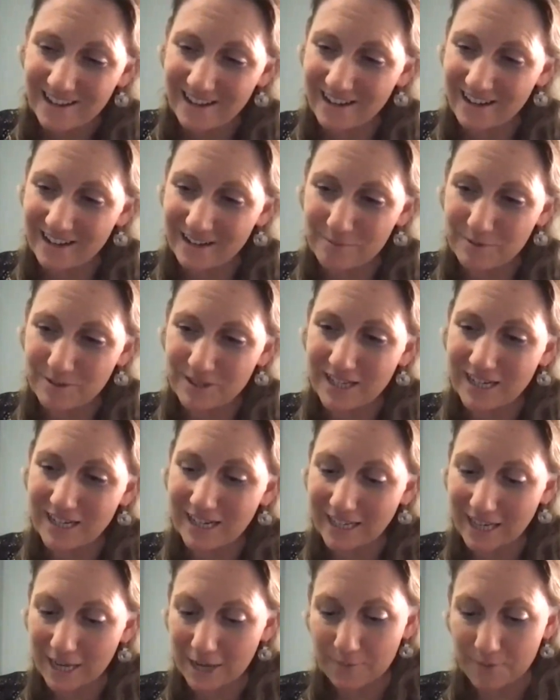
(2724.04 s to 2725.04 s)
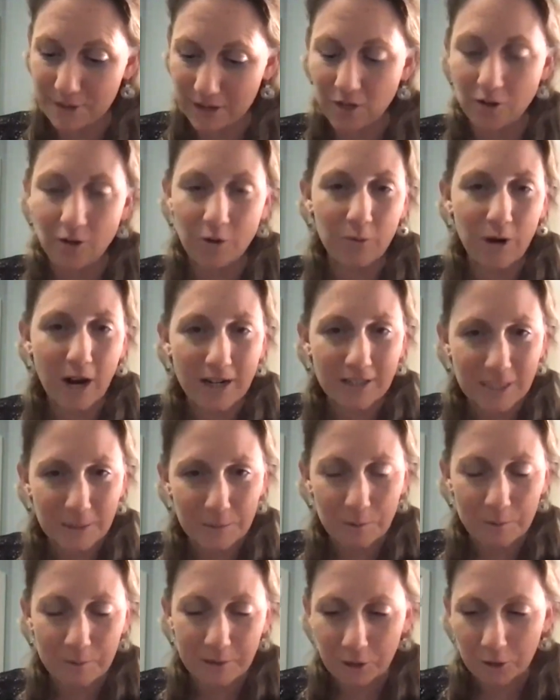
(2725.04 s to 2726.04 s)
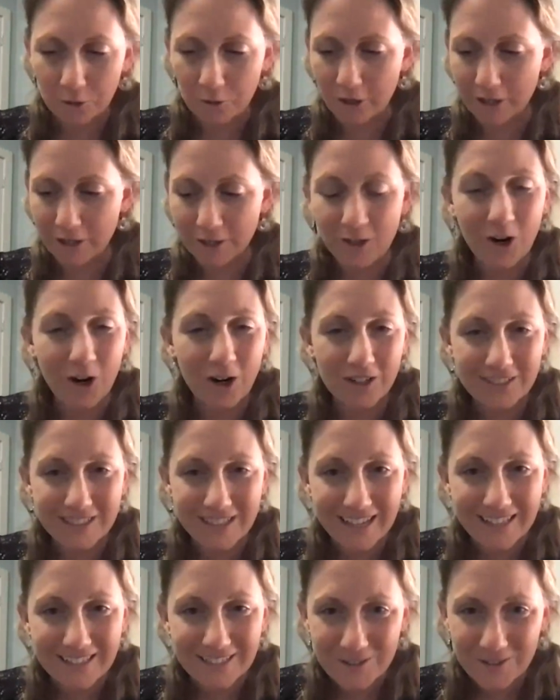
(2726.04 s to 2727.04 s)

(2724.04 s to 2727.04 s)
but then I came, racked up a bit of credit card debt.